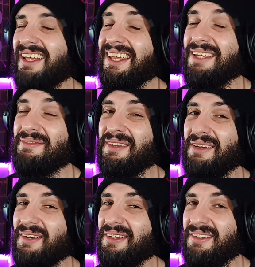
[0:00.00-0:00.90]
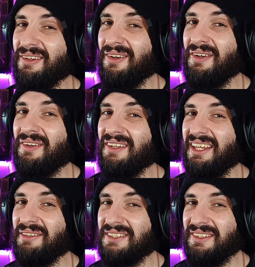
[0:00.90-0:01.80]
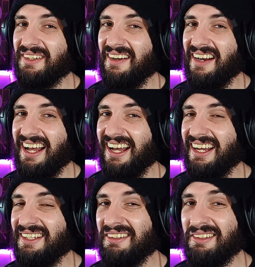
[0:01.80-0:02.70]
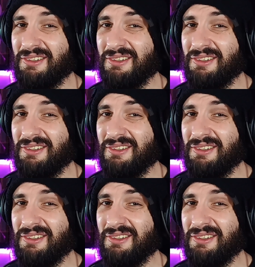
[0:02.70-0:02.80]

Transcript: even the raccoon gives you their hand.